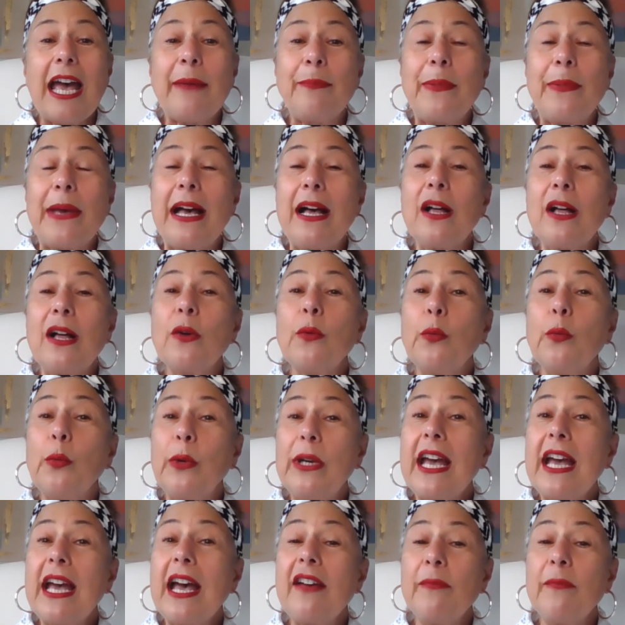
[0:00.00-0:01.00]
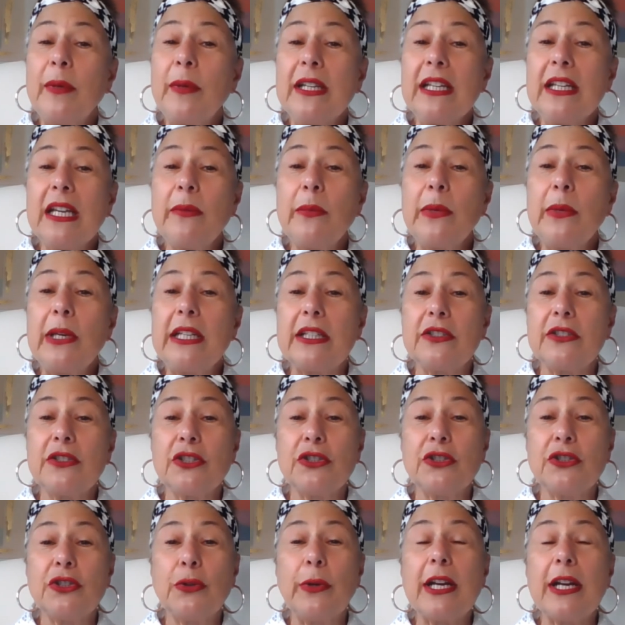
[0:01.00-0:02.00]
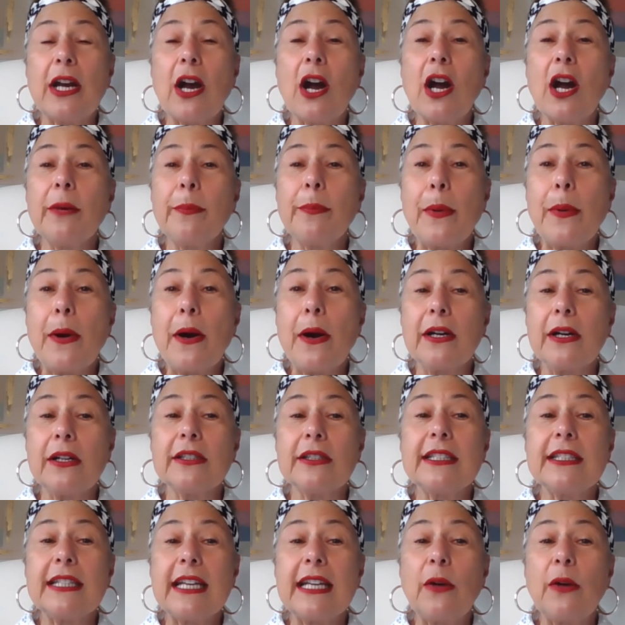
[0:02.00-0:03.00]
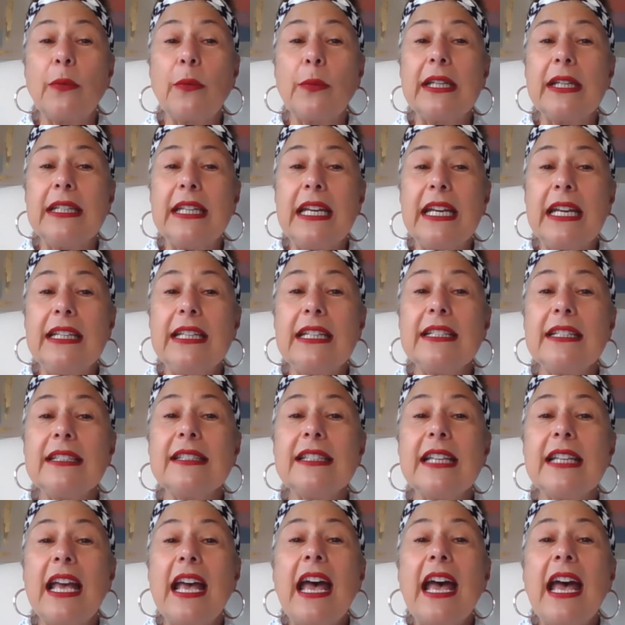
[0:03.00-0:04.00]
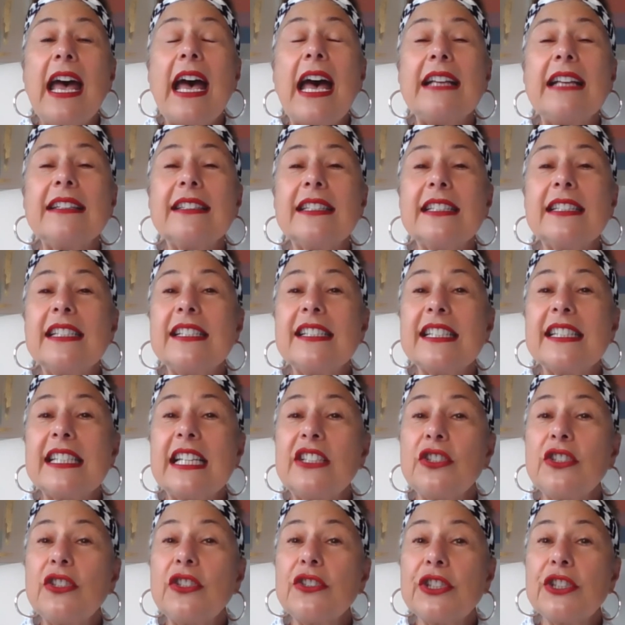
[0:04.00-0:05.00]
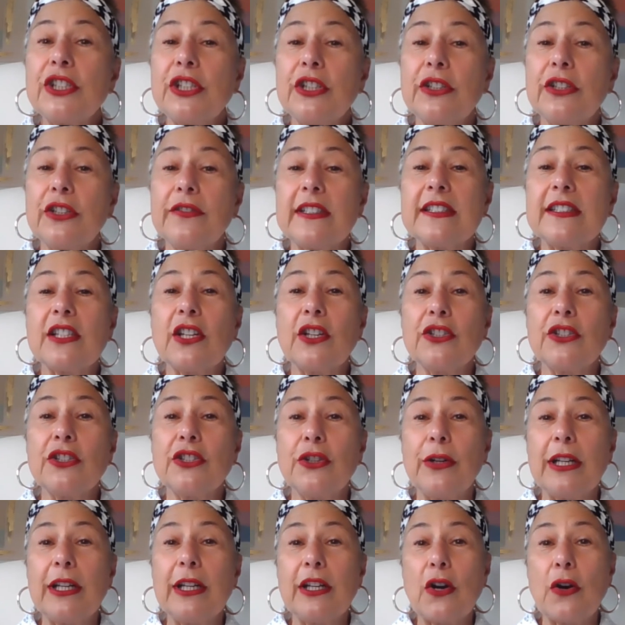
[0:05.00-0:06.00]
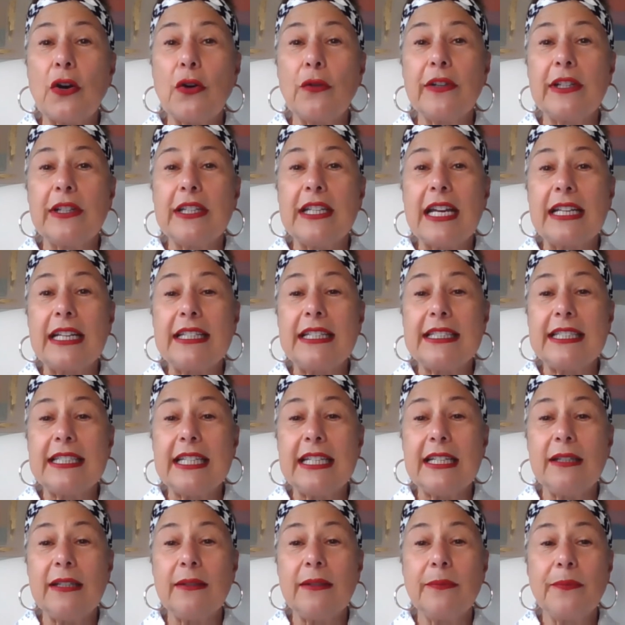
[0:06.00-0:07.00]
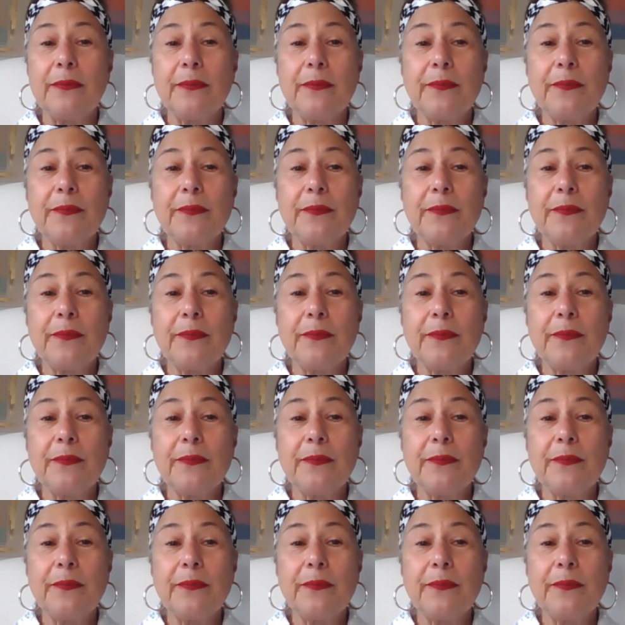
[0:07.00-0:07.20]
At Bell, we have been committed to doing our part to help Canadians as an essential service during COVID-19.